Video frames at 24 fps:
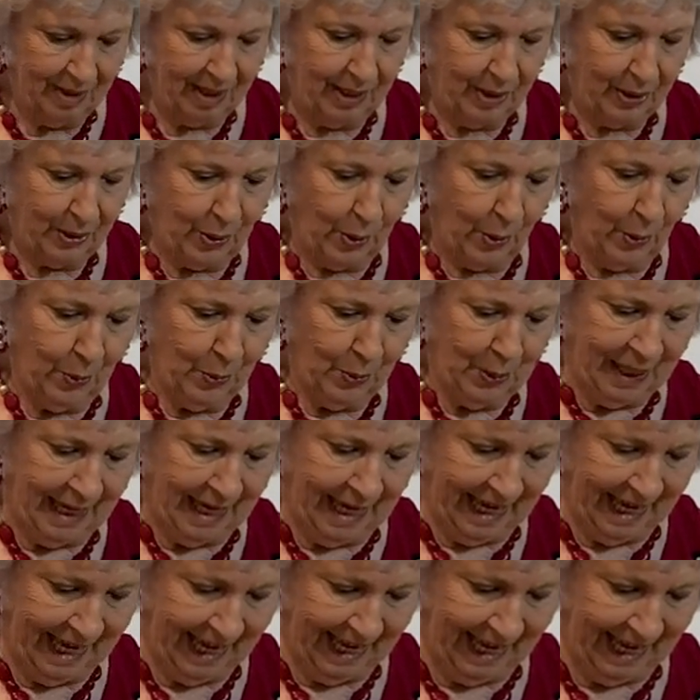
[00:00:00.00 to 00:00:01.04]
like,
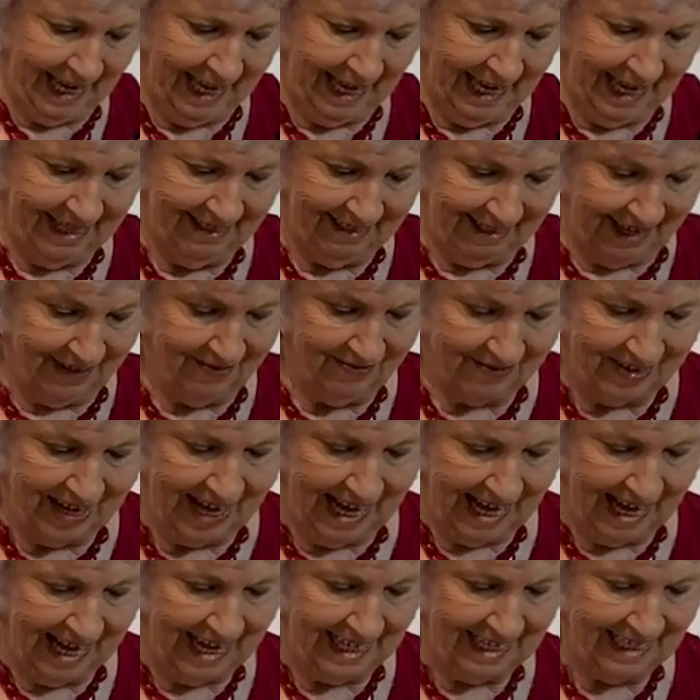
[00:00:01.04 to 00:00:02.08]
okay, they've
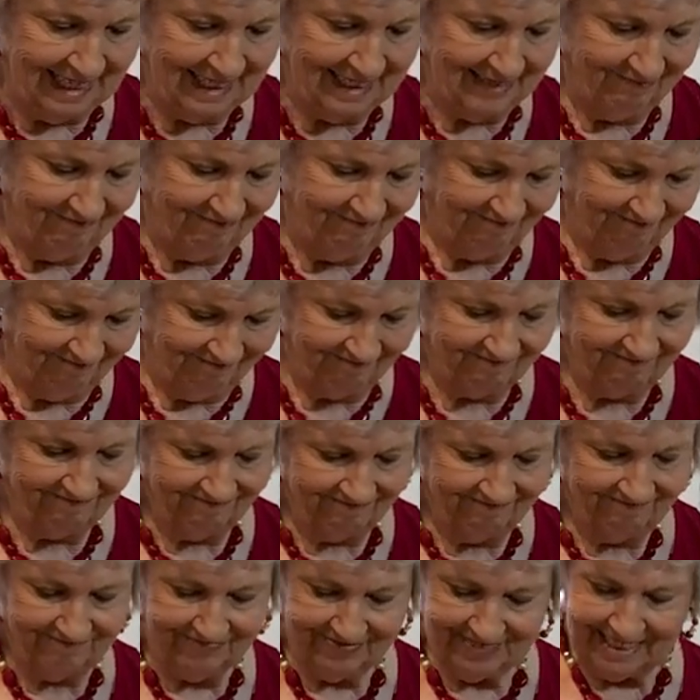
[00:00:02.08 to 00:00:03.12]
got it.
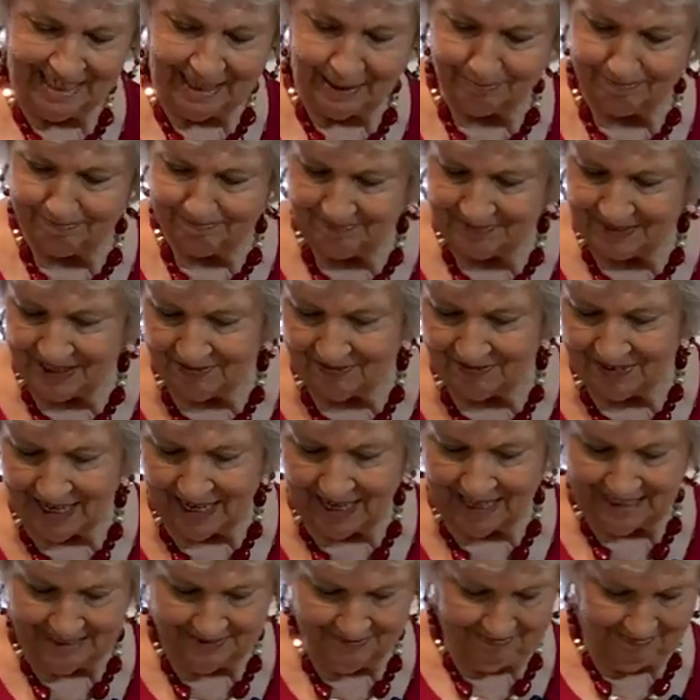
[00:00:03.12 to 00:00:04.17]
Yep, they've
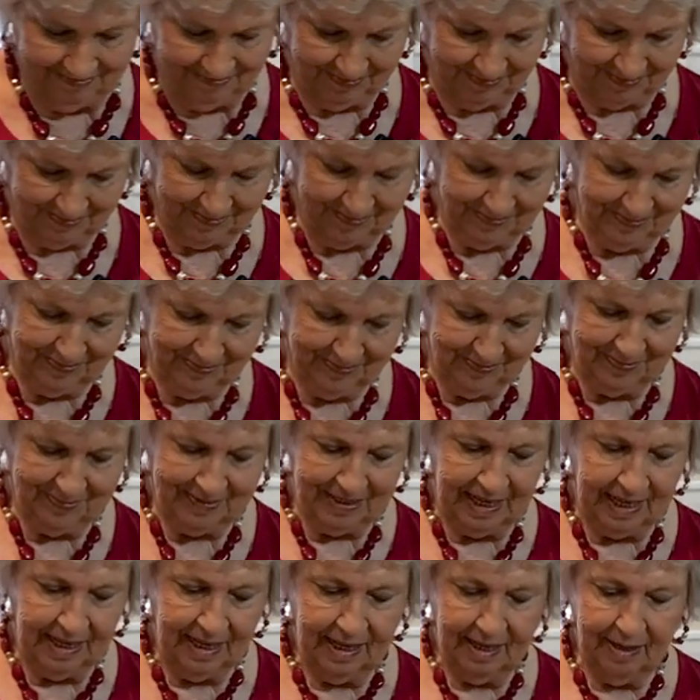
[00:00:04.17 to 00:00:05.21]
got it.
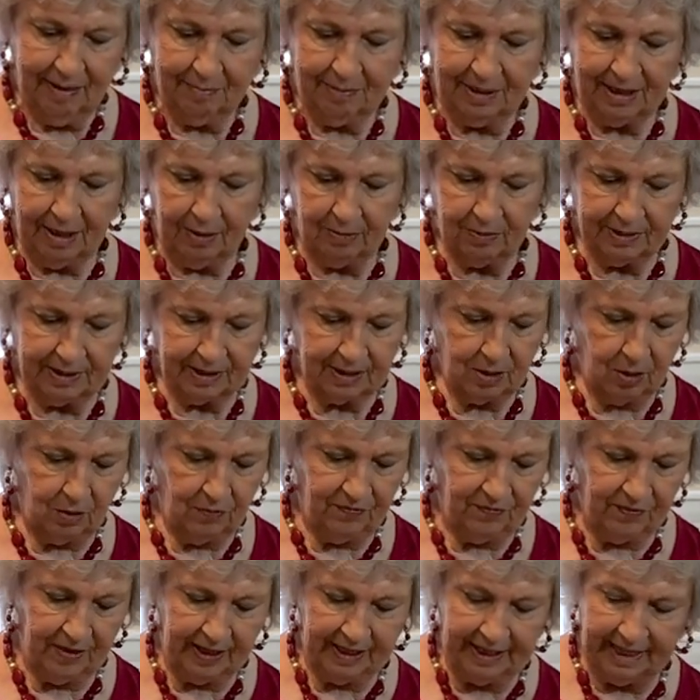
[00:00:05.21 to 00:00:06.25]
But that was so
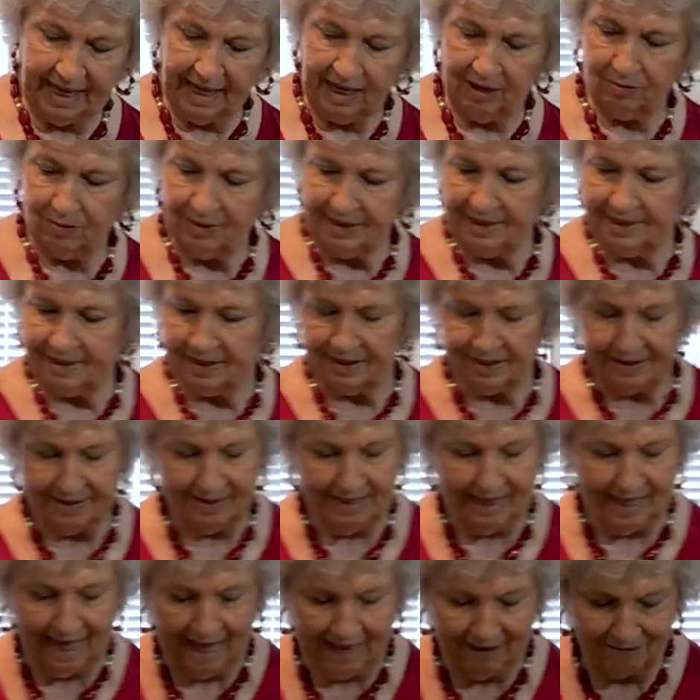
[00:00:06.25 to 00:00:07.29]
funny. I always
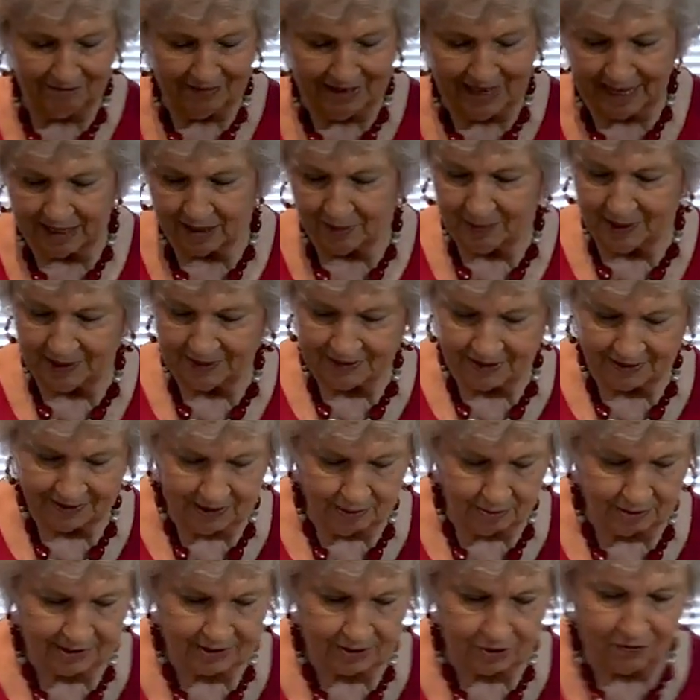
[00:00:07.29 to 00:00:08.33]
laughed at him. I thought
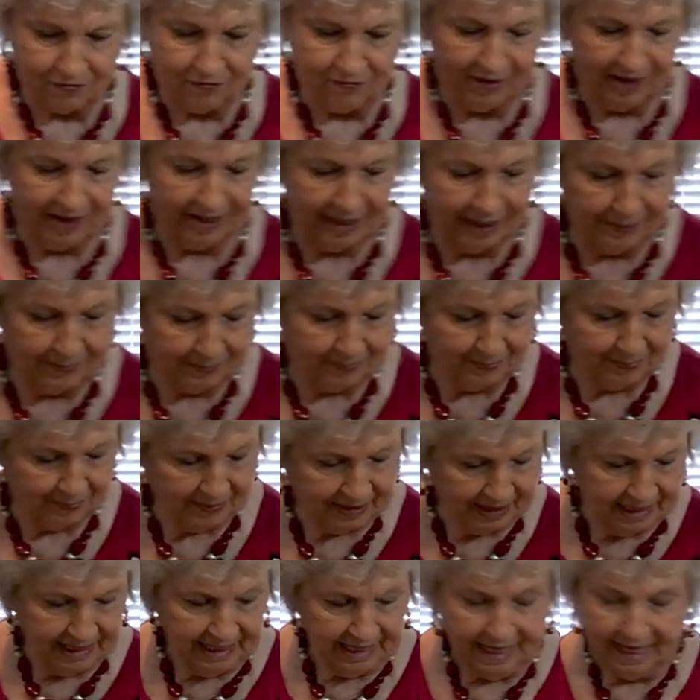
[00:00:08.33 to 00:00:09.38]
that was so funny.
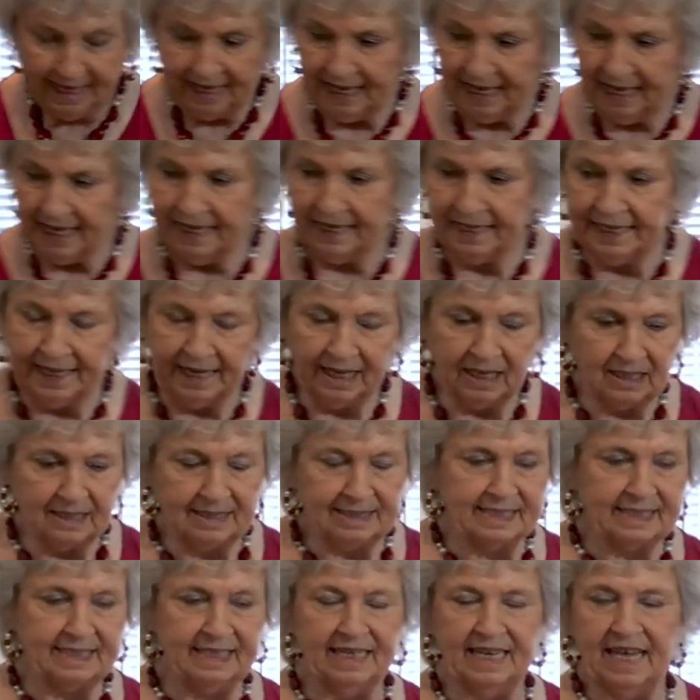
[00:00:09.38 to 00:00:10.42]
And
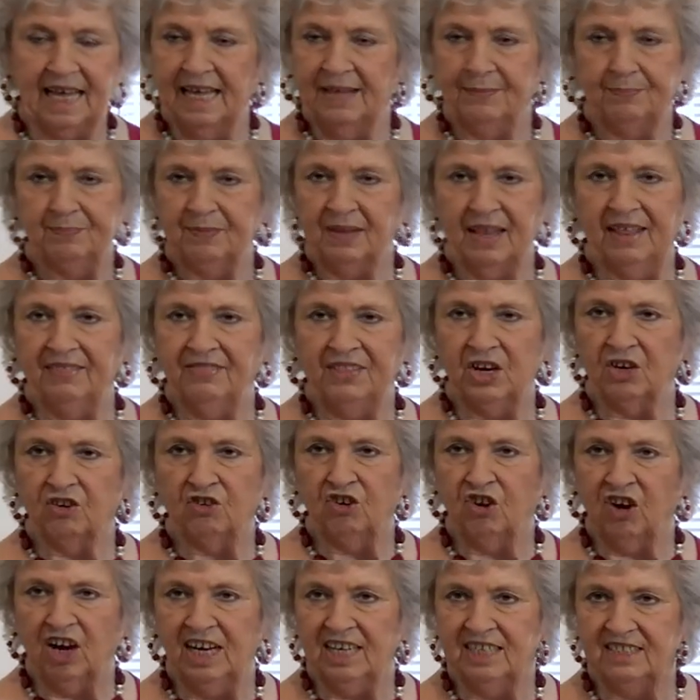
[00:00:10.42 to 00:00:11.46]
Ellen said, they're
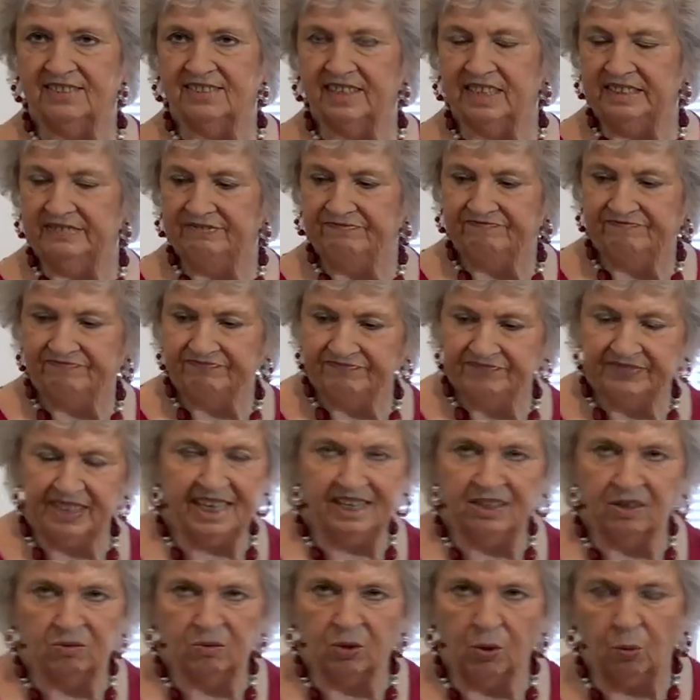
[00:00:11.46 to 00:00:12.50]
crazy.
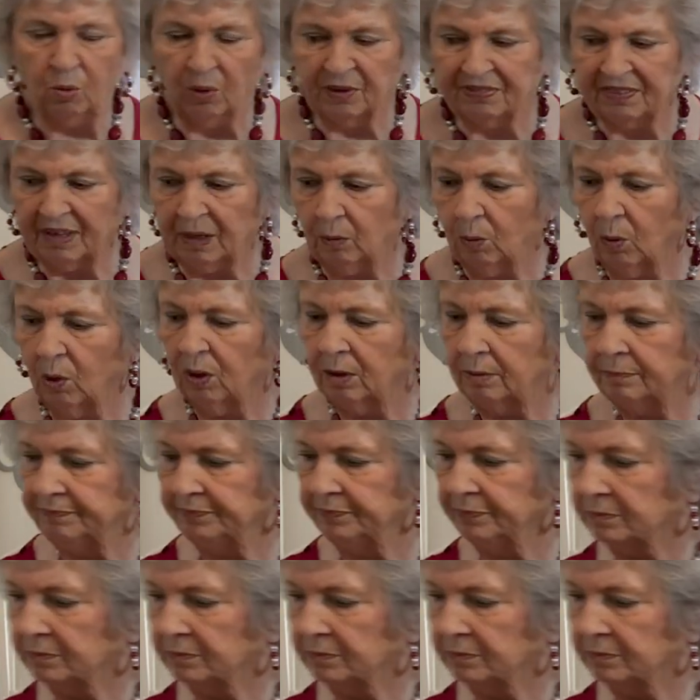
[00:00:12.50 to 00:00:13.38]
They don't know what they want.